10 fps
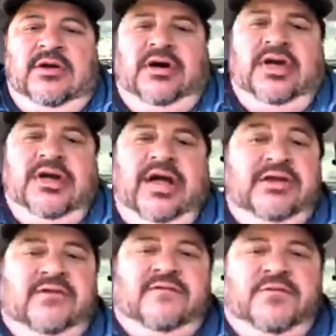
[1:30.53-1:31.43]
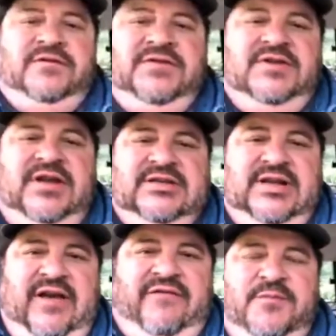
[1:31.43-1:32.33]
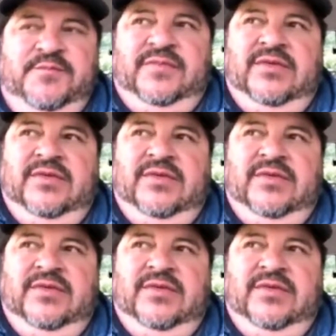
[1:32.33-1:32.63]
Okay, now that you've moved to the next level,